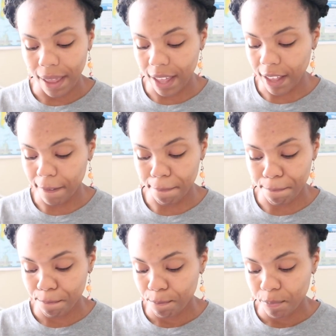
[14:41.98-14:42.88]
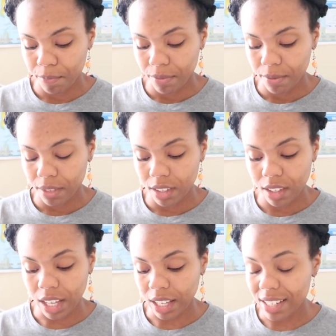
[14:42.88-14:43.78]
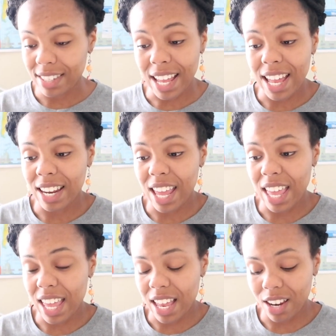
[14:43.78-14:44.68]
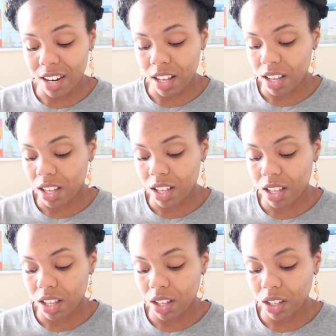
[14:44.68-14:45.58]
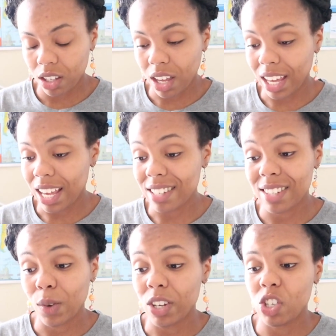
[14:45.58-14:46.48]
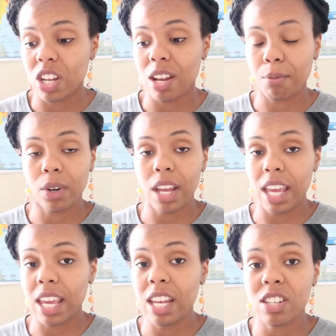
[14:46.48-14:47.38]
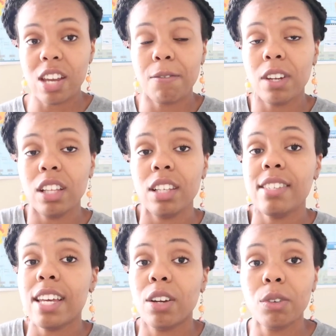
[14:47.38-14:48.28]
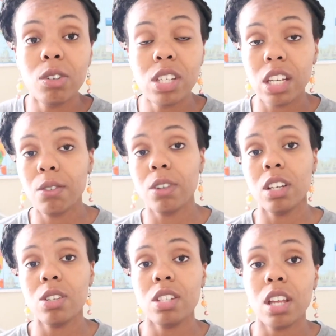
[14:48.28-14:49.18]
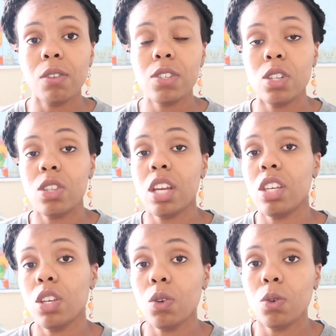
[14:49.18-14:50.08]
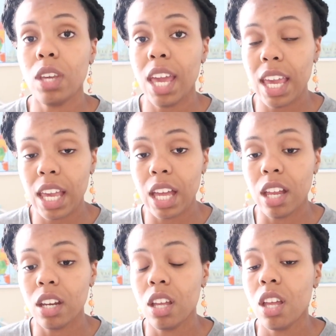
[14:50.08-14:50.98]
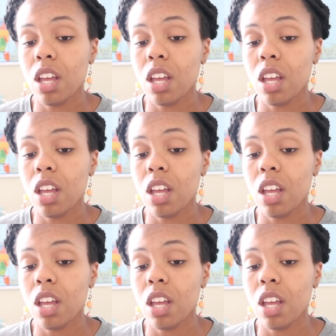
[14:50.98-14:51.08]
Like I said in, I guess, question number 8, definitely set a routine for yourself so that you can